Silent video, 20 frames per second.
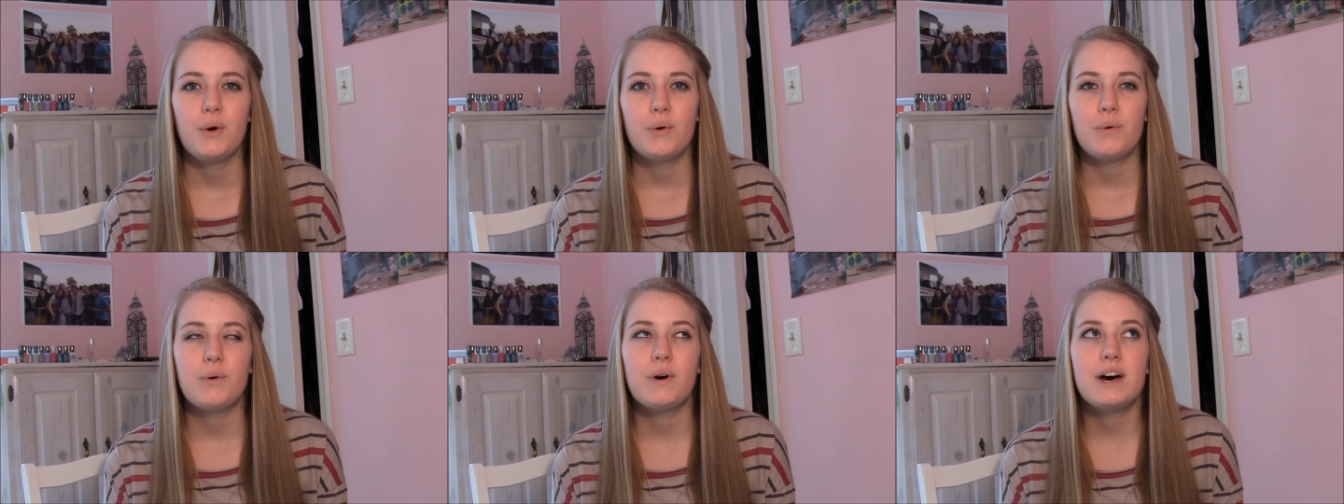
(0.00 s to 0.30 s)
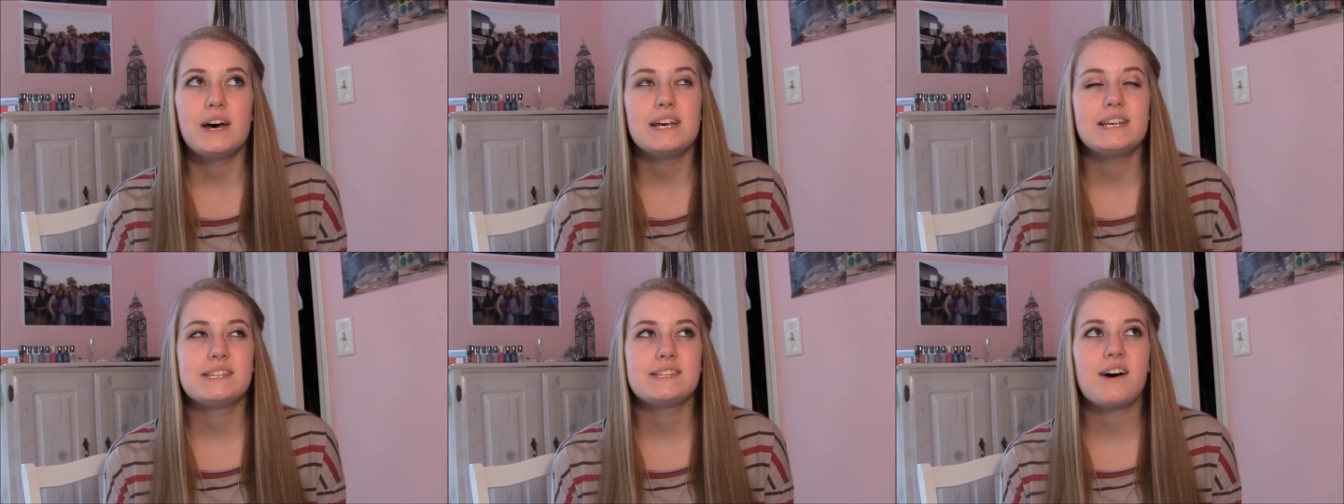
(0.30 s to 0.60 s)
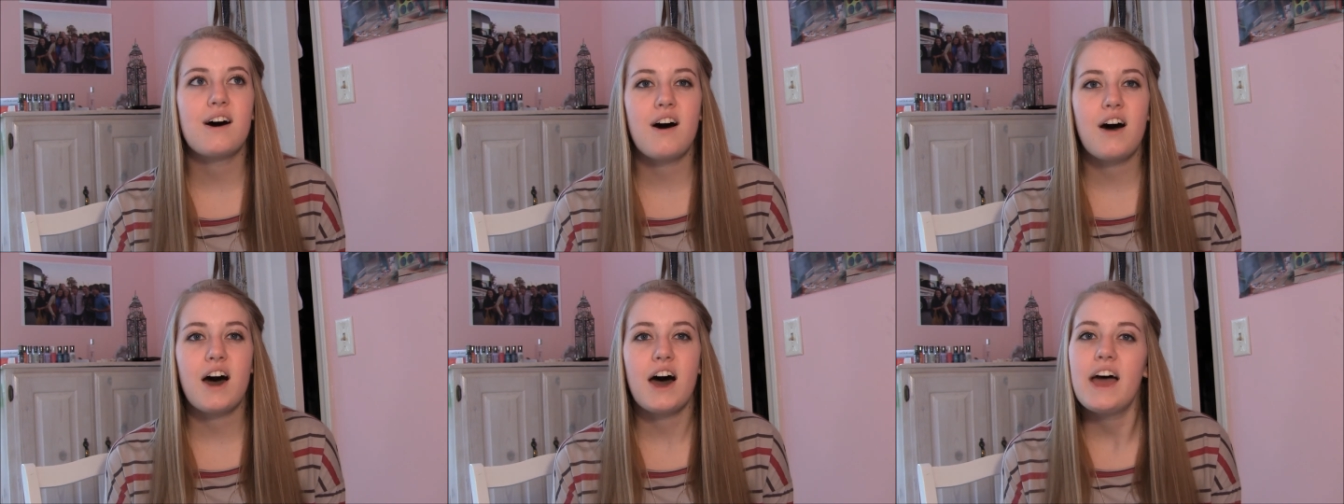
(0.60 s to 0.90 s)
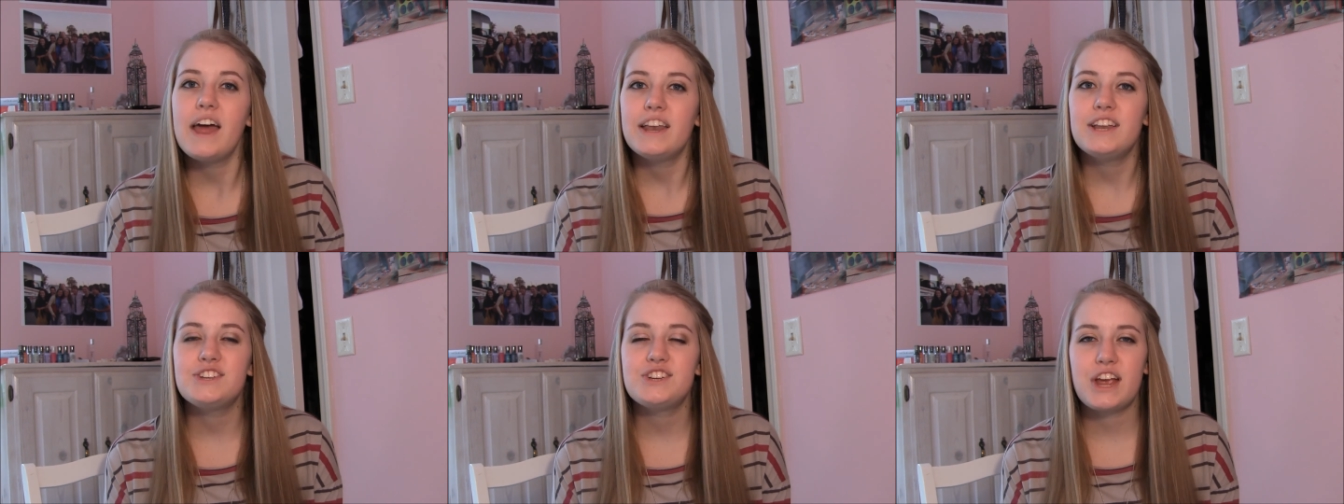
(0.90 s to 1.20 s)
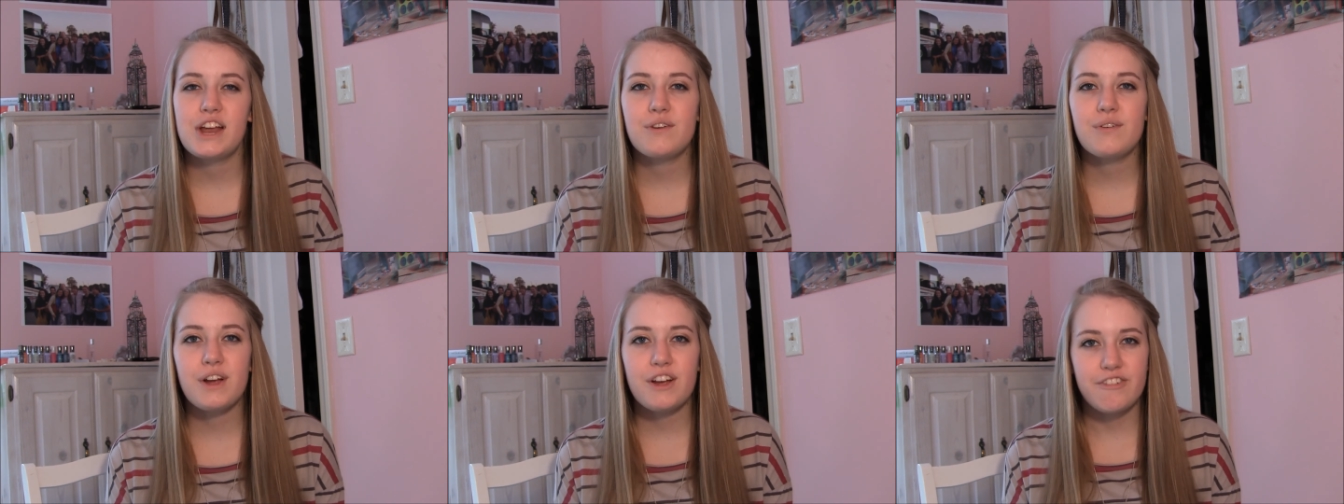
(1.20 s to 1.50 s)
was on
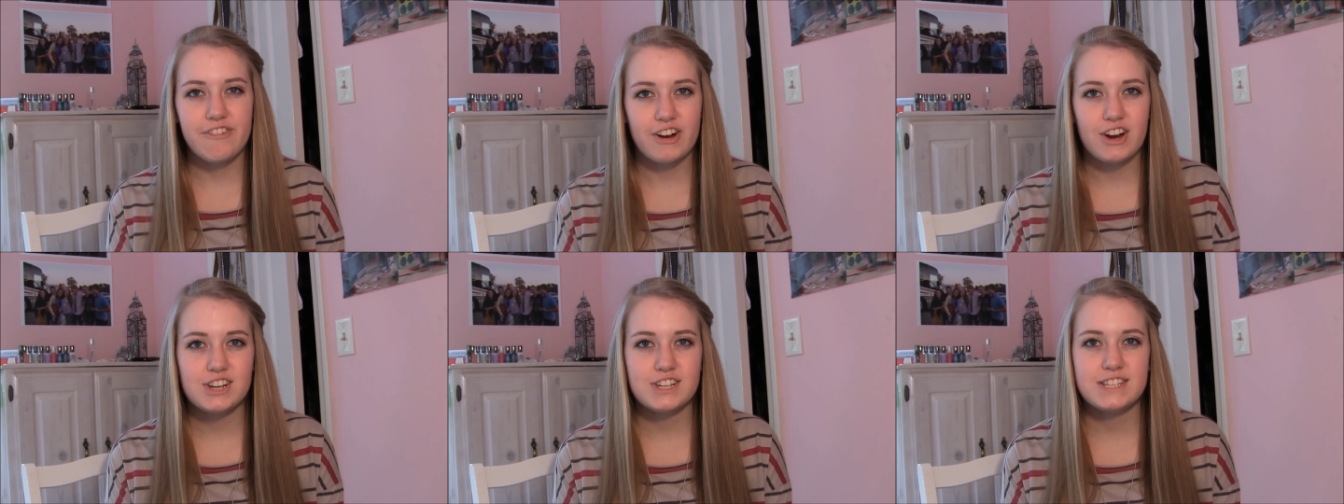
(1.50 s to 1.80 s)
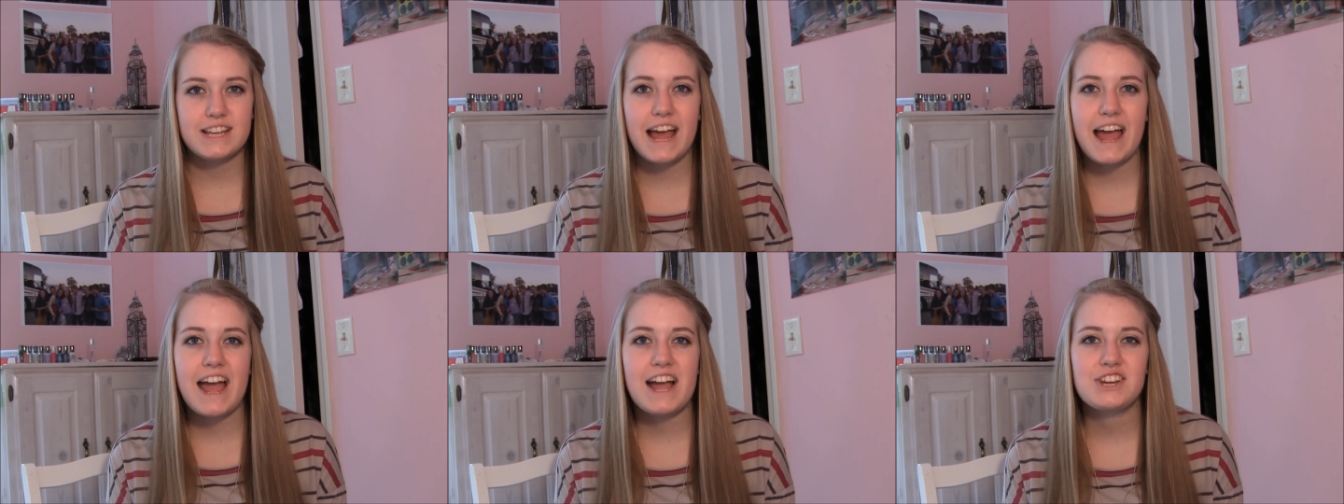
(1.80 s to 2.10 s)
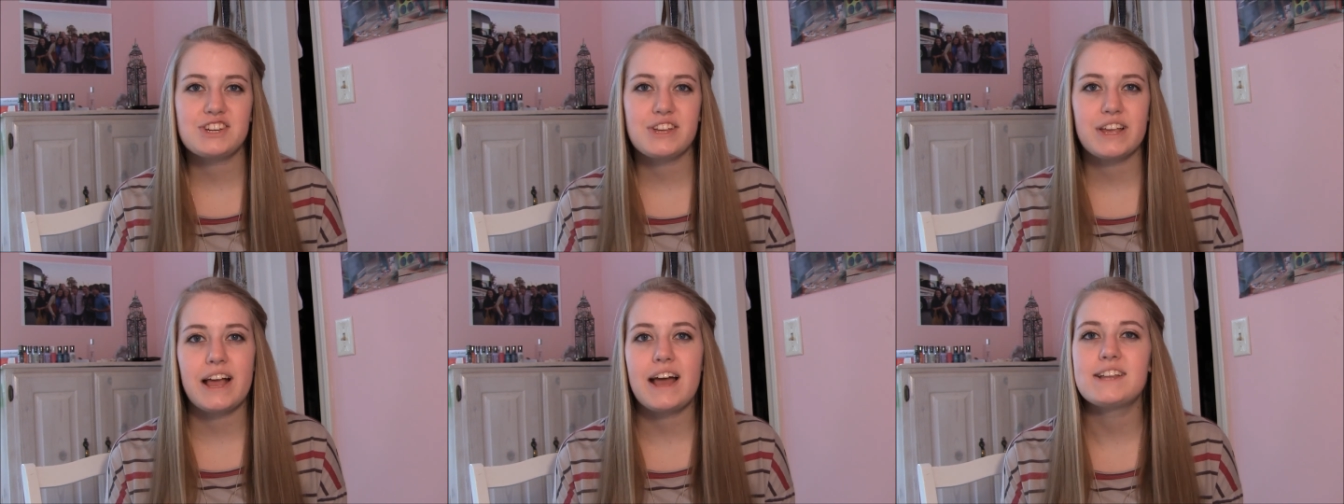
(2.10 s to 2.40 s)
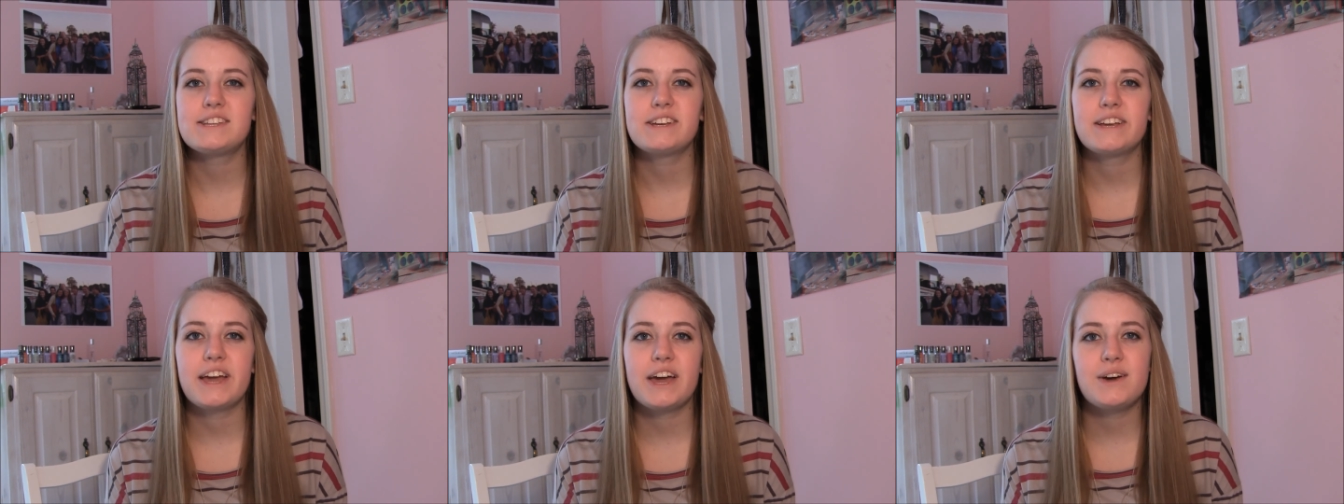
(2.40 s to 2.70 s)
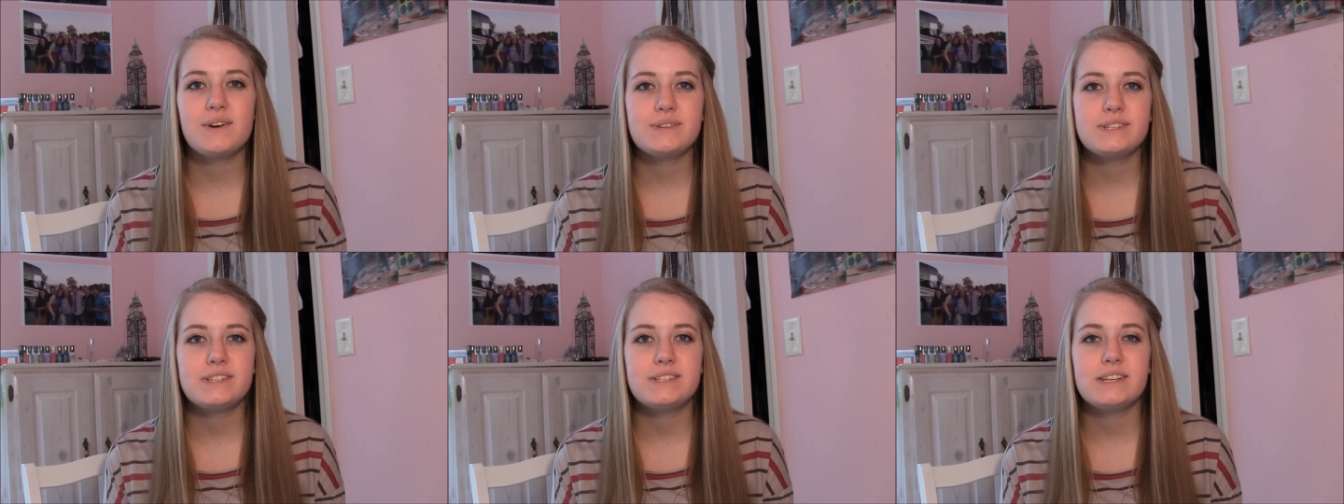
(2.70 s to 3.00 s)
January 1st, I actually got to
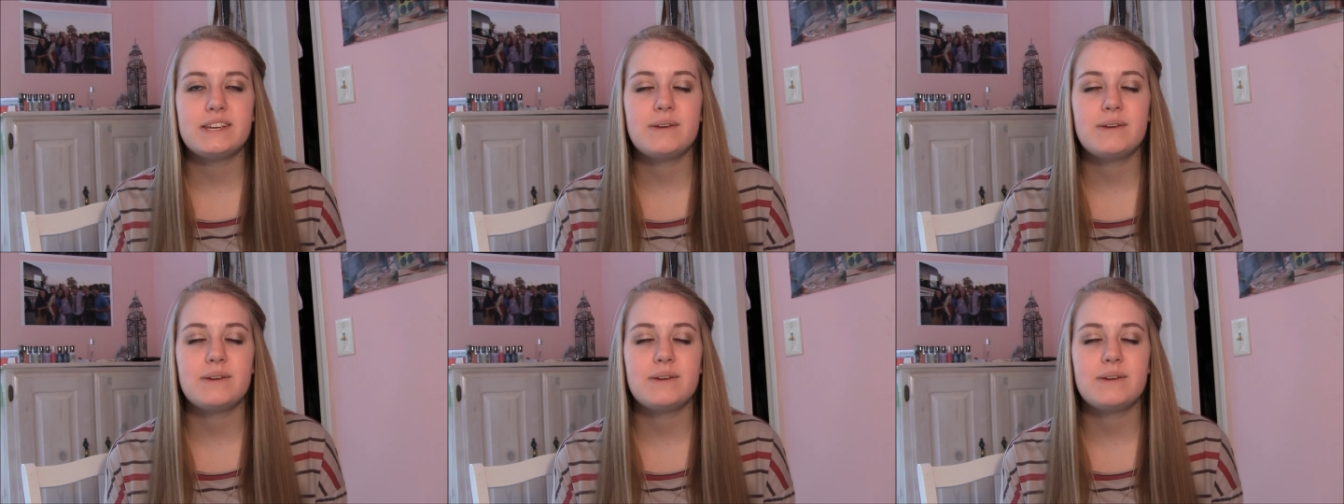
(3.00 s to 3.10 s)
go